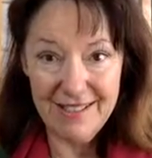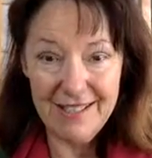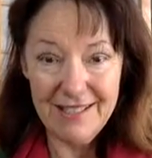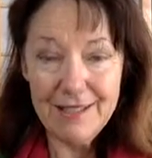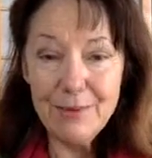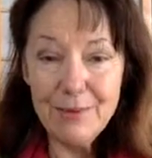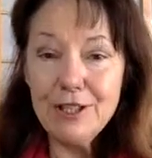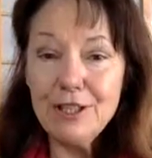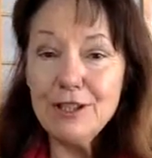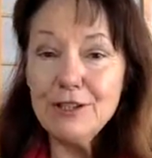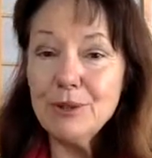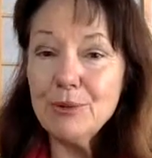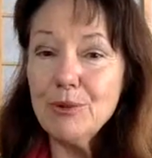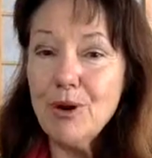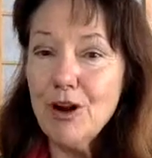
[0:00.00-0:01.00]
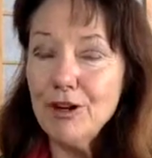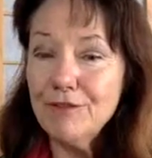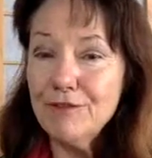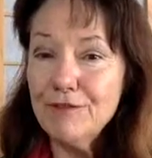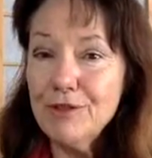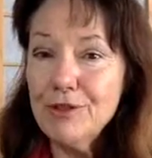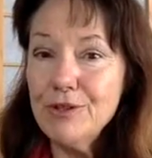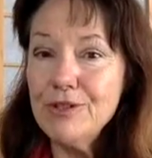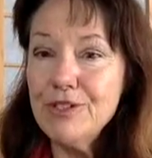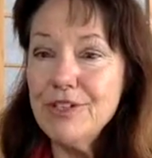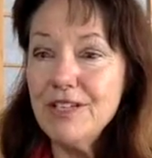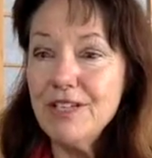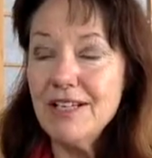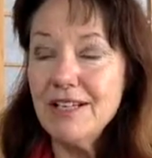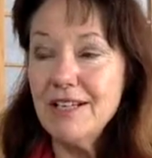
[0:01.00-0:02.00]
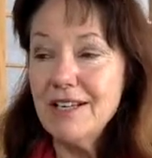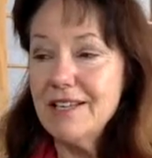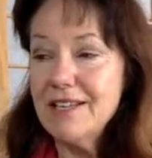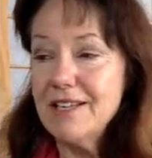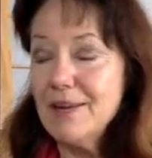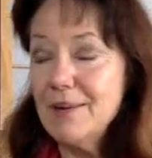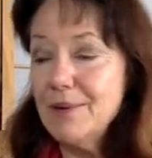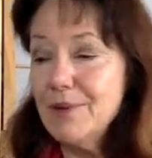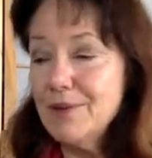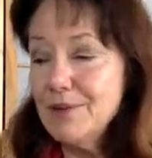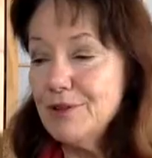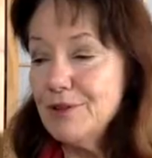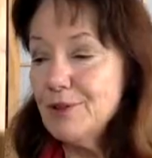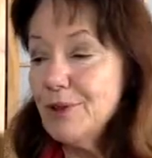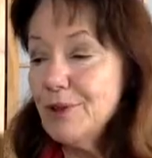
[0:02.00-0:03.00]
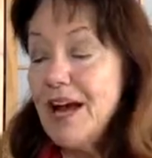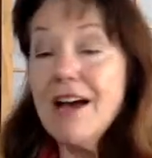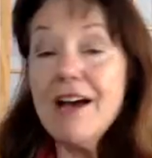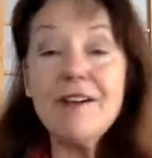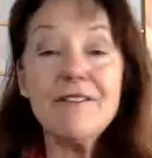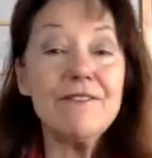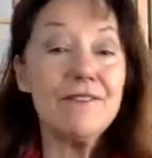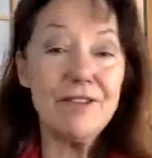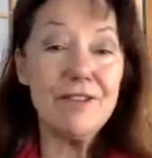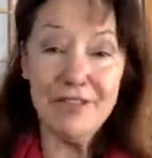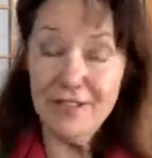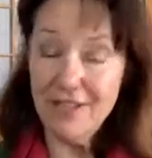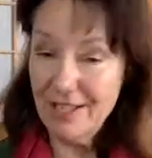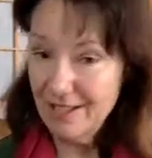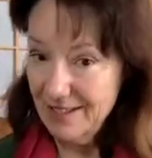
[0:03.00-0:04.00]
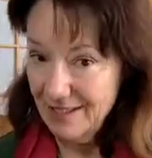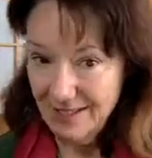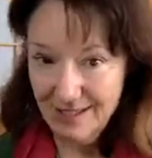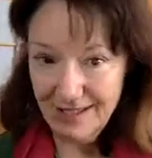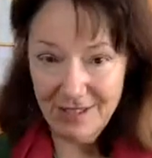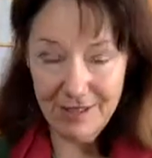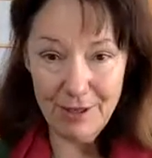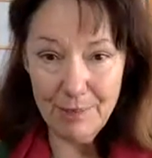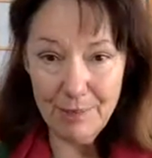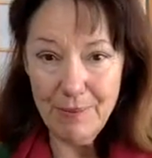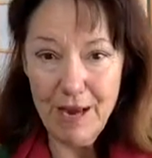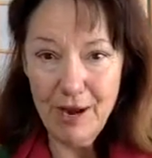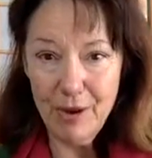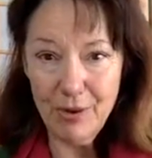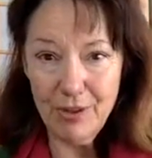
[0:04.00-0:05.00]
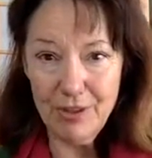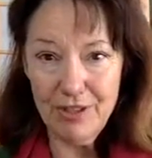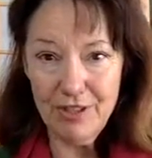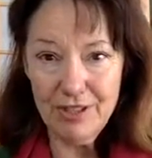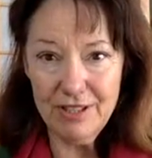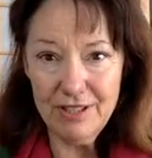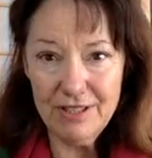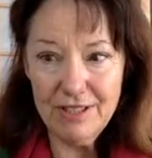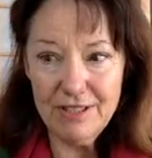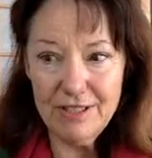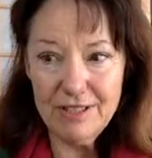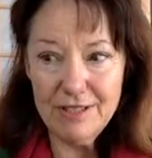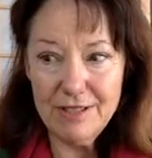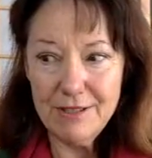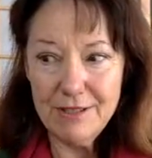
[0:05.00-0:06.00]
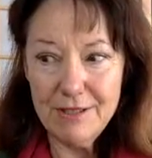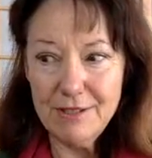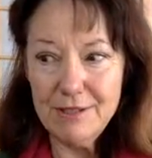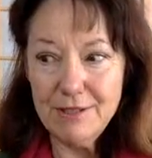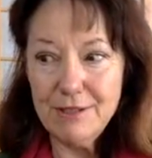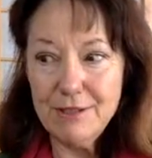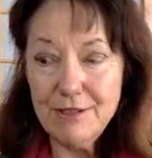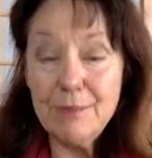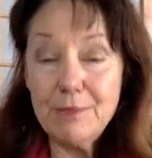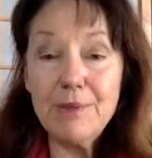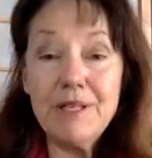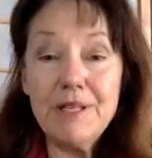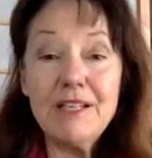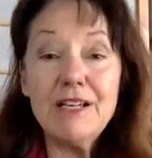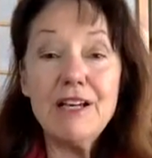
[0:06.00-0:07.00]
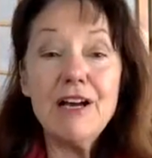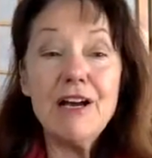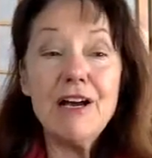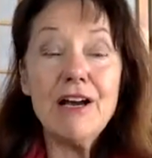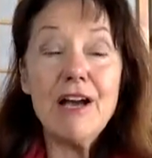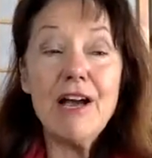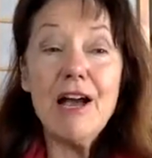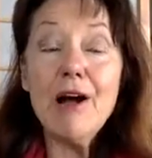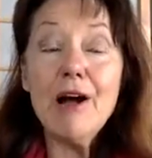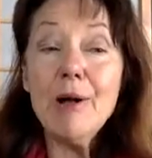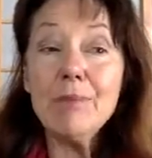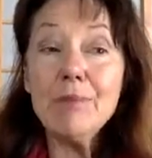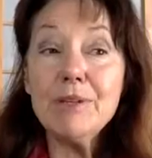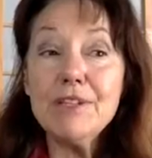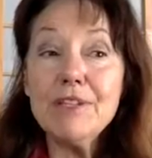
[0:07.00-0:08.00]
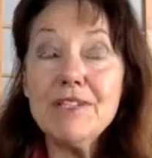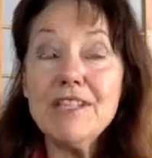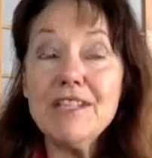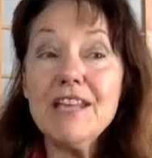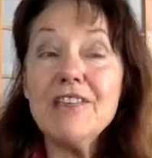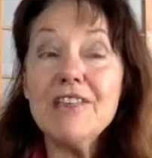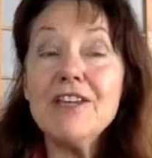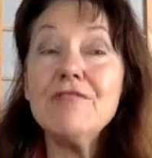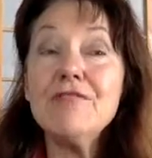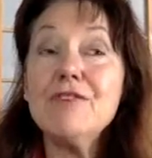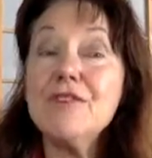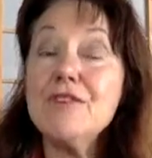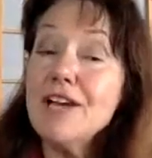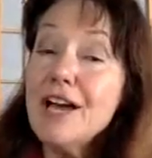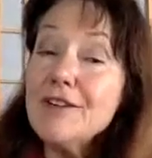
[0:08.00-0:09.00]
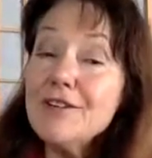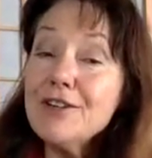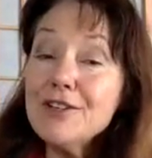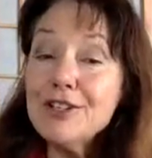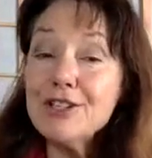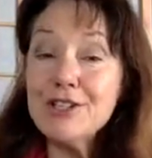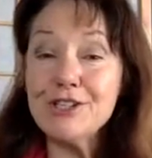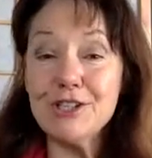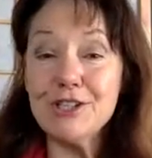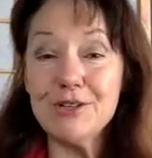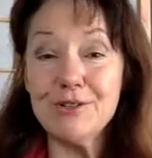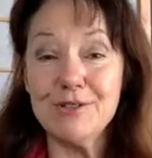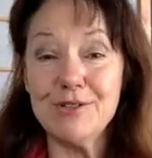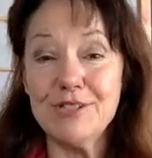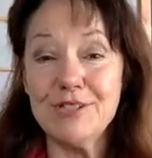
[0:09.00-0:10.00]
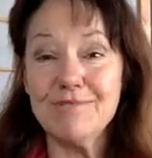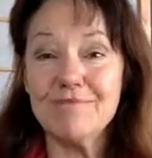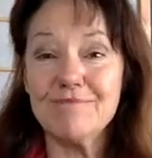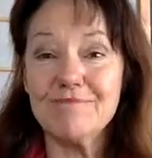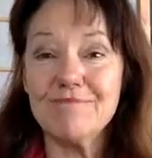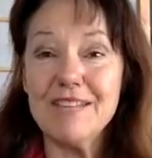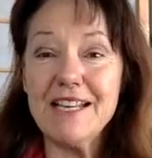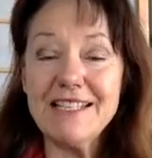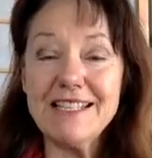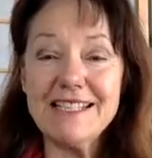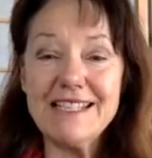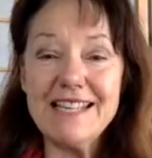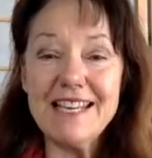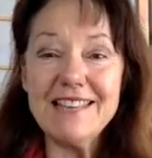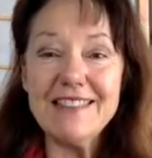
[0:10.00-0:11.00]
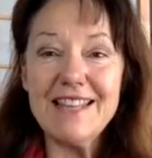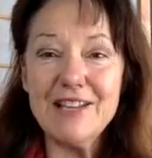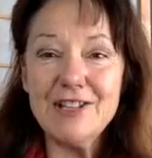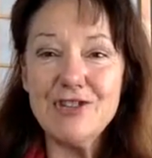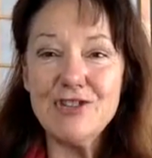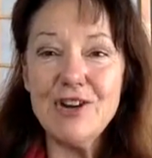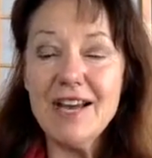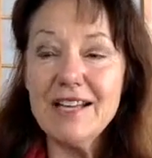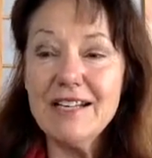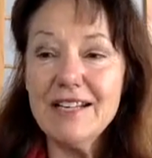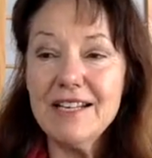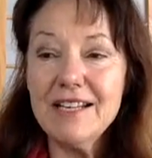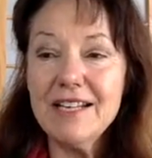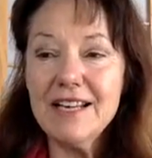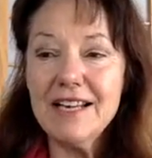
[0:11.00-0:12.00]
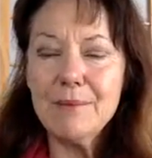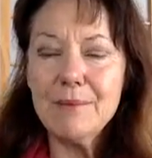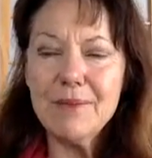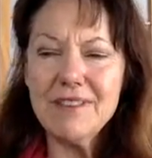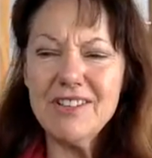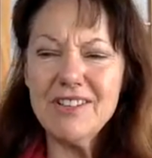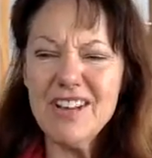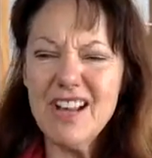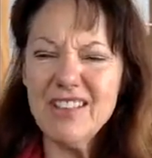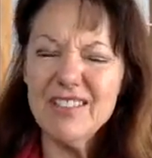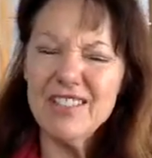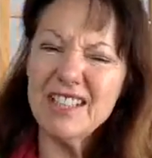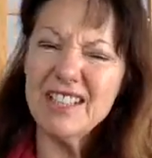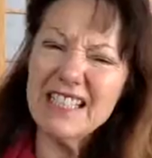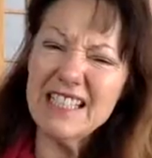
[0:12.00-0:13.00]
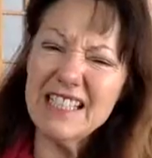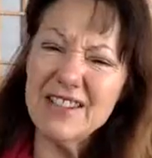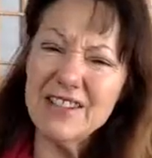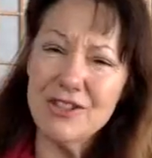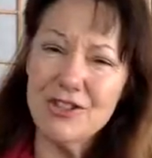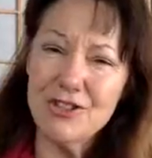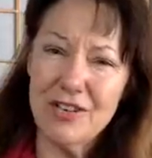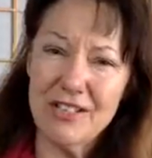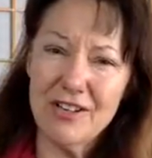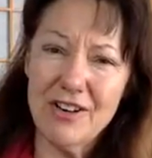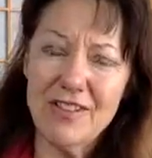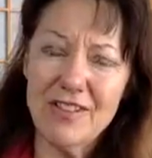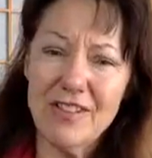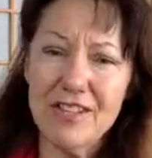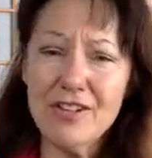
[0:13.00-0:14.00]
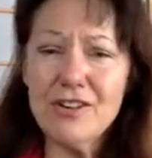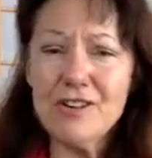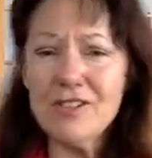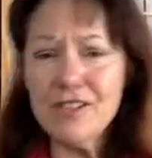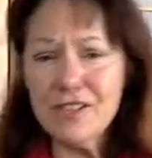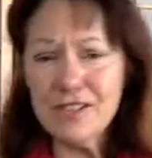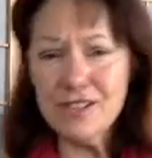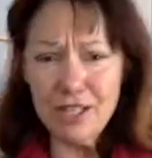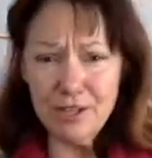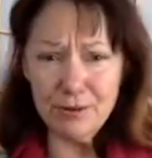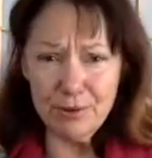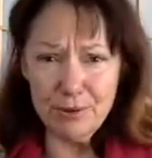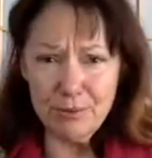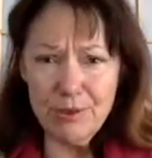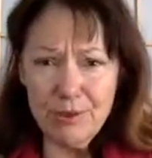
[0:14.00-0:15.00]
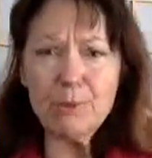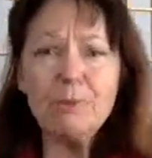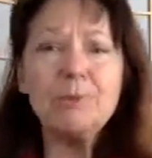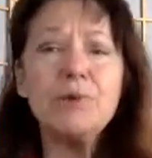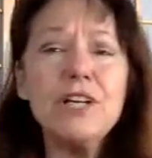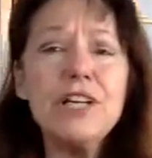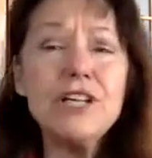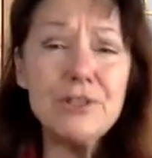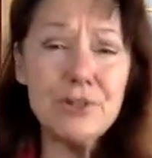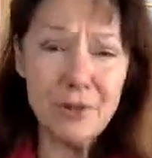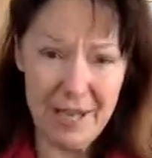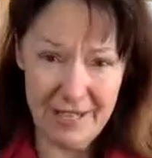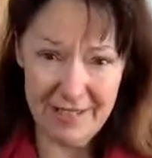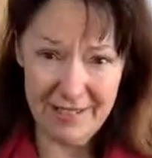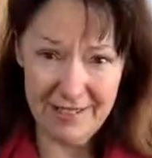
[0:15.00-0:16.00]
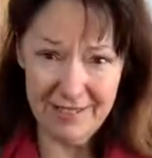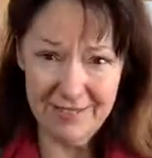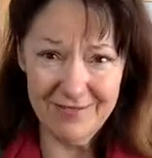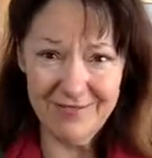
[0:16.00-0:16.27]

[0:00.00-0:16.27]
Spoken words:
They will eat the wrong foods. They will do everything in their power to be helpless, and therefore they have a good excuse. They can stay in that dread, but they're not really in the dread, are they? They're in the sick room. They're pre-dread.